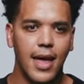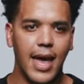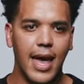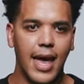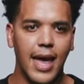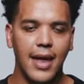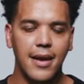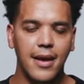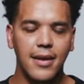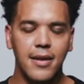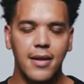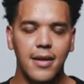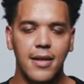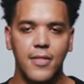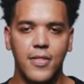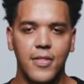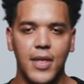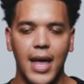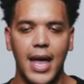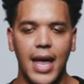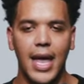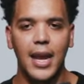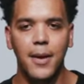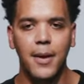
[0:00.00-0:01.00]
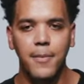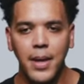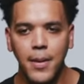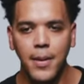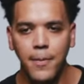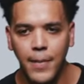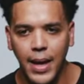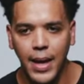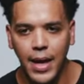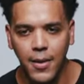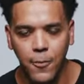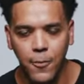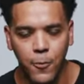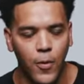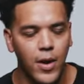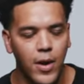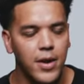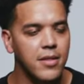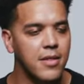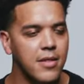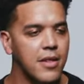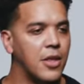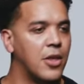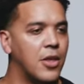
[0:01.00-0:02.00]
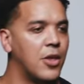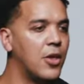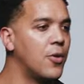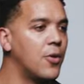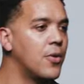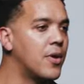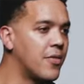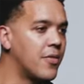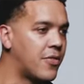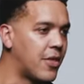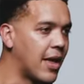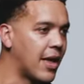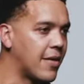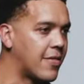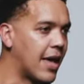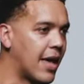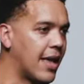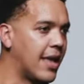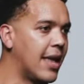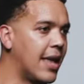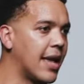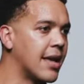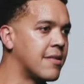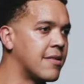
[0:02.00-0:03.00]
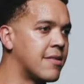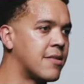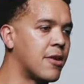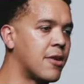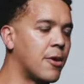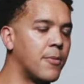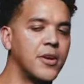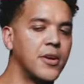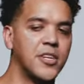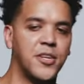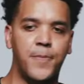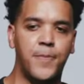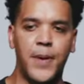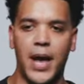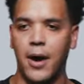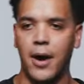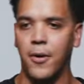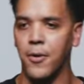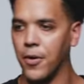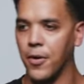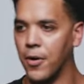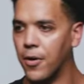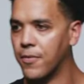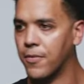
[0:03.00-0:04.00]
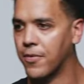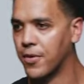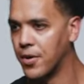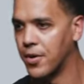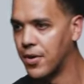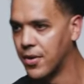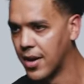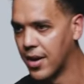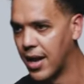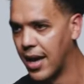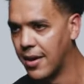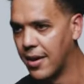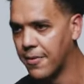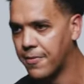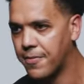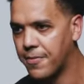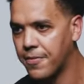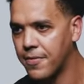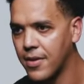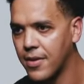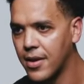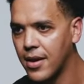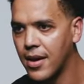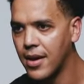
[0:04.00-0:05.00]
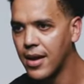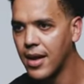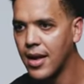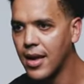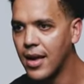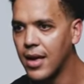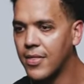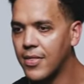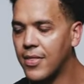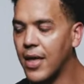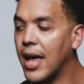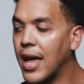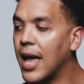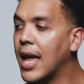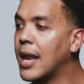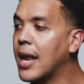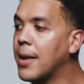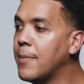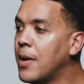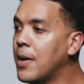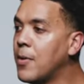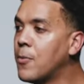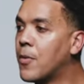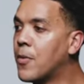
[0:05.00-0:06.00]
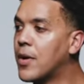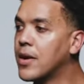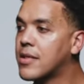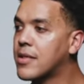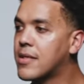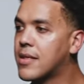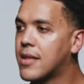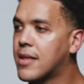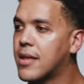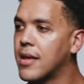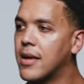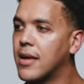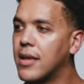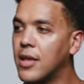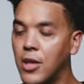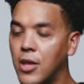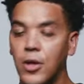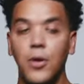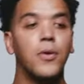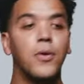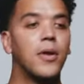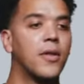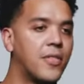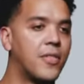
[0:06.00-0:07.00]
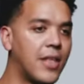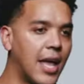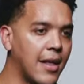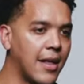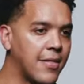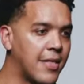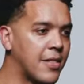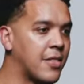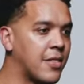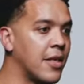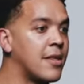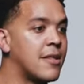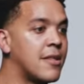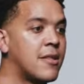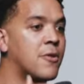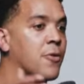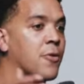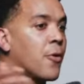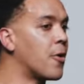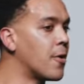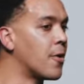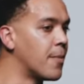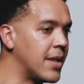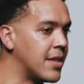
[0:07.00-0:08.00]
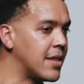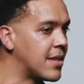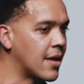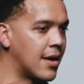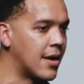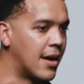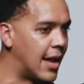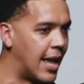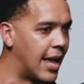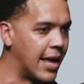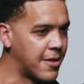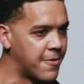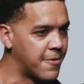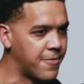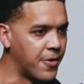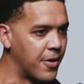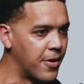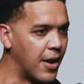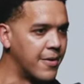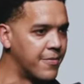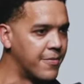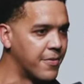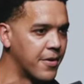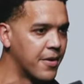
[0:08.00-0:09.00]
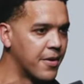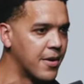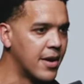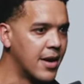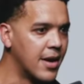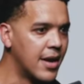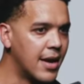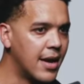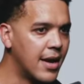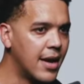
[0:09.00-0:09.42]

And the enemy wants you to think that he has so much power over your life. The enemy wants you to think that this storm is gonna last forever